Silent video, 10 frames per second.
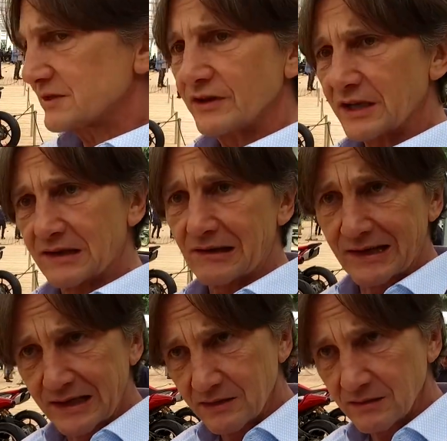is very
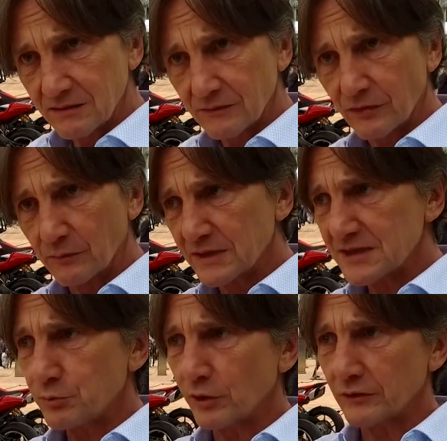clean. From this
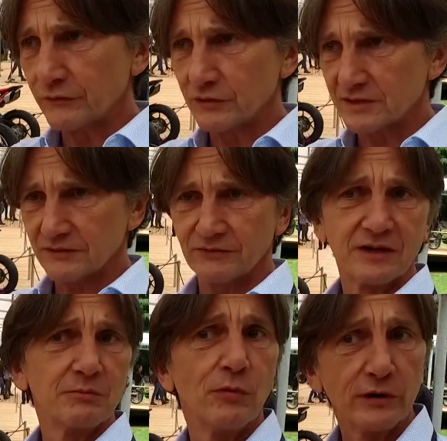point of view, it's a
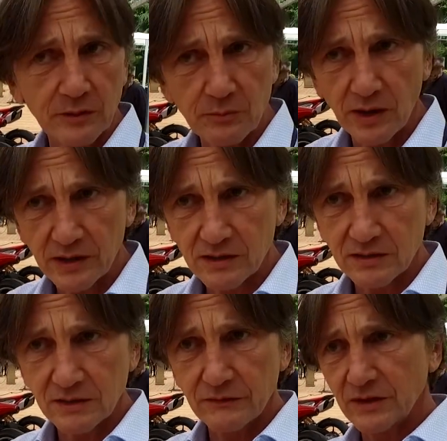very modern bike.
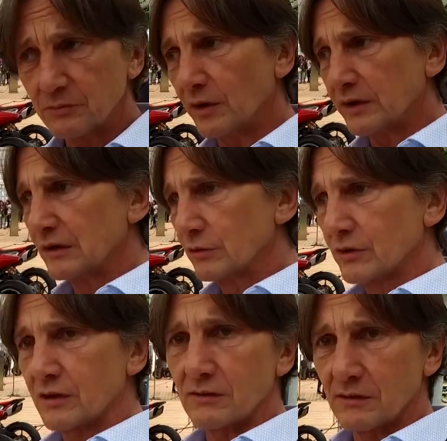Even it might look
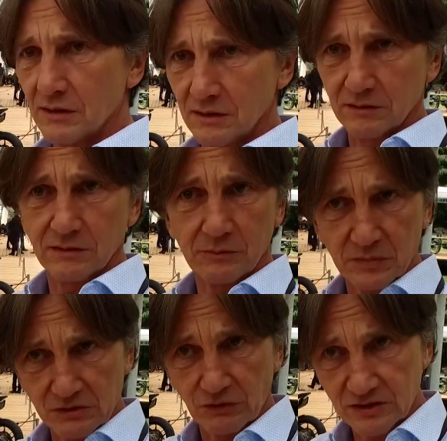a
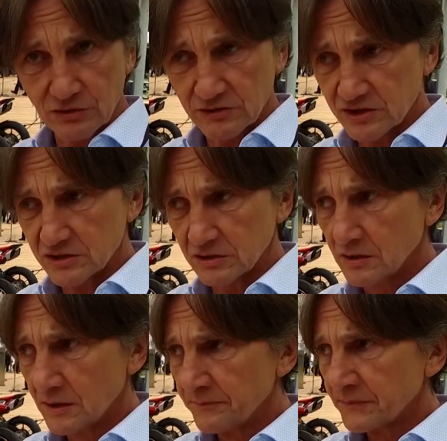bit retro-ish.
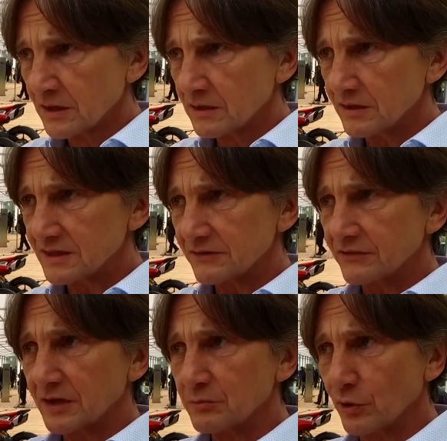It's a
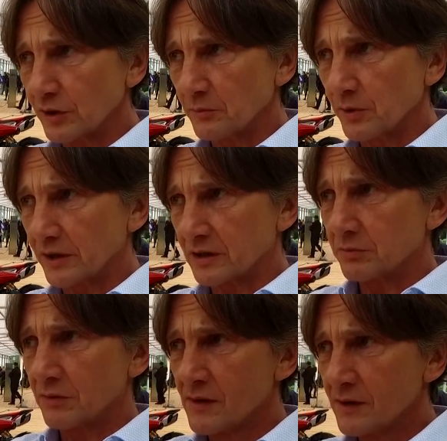very modern bike,
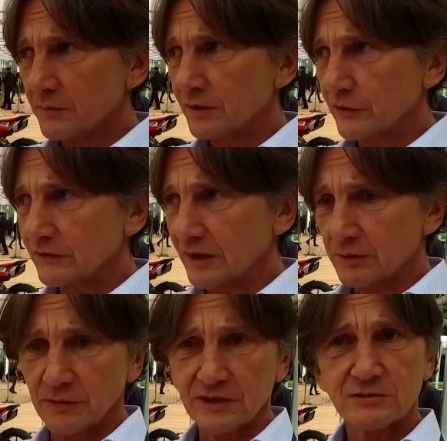because
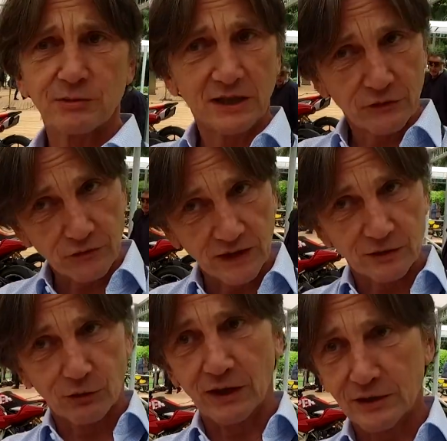like my Swedish friend
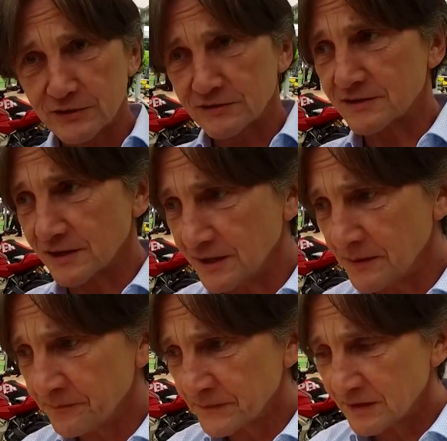Ola used to say,
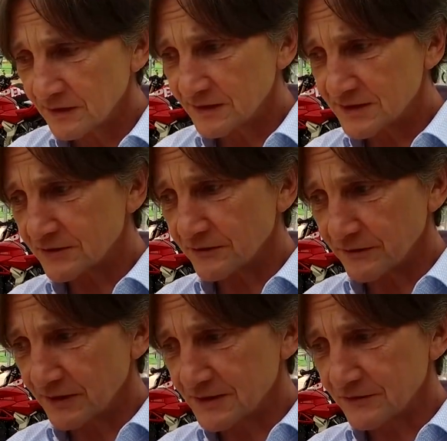
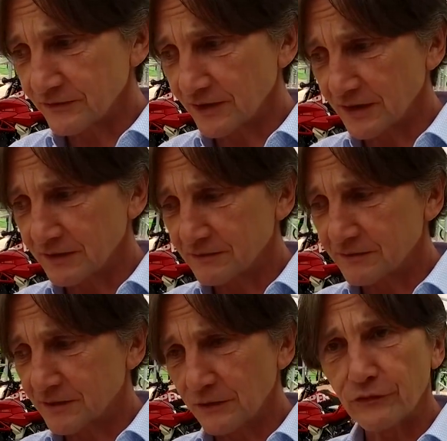it's very
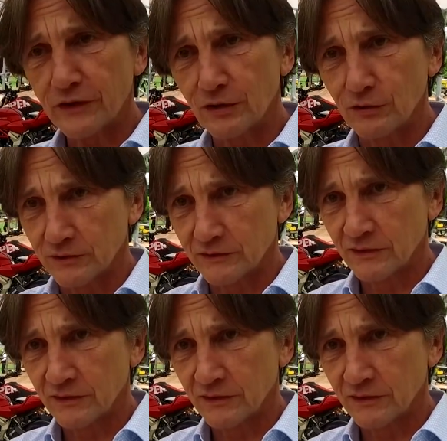difficult,